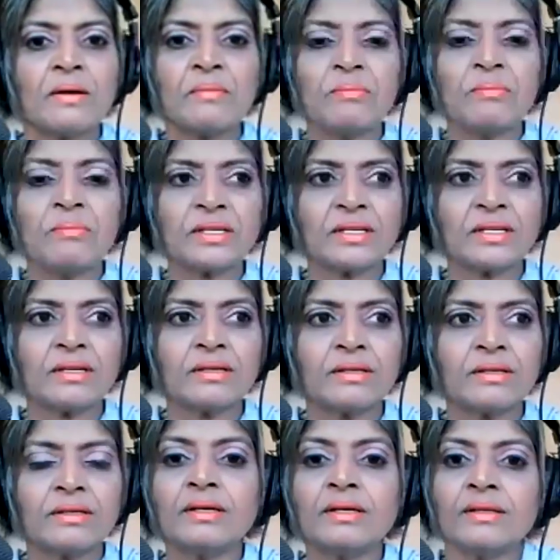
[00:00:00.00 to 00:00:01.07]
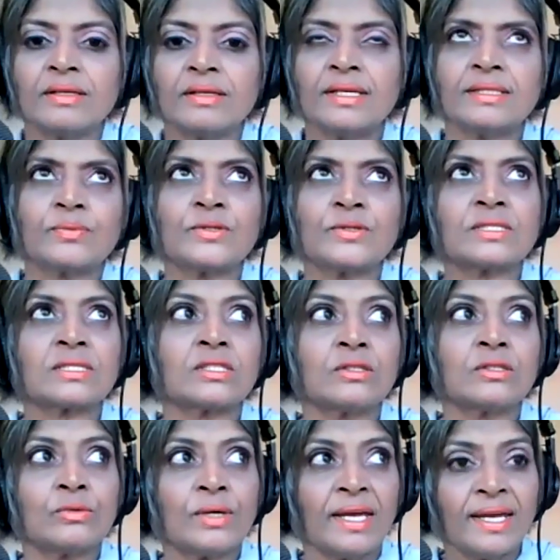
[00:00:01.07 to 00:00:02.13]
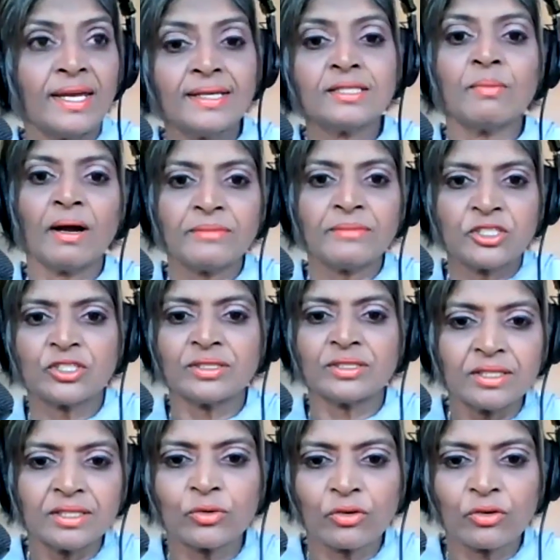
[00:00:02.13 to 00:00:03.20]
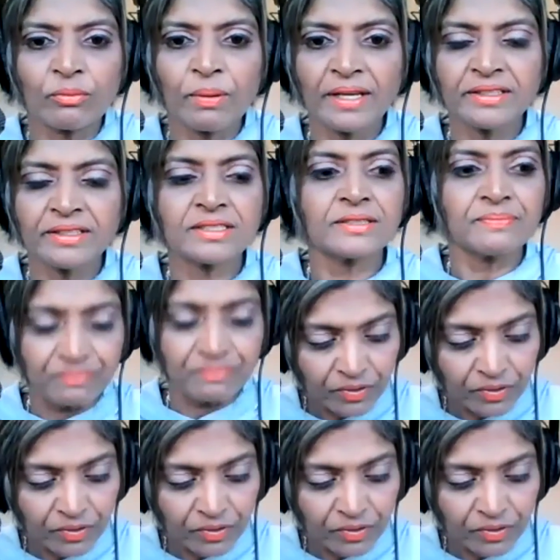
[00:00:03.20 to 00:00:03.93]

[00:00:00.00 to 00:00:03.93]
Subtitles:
But it was to aid my mission here on the planet.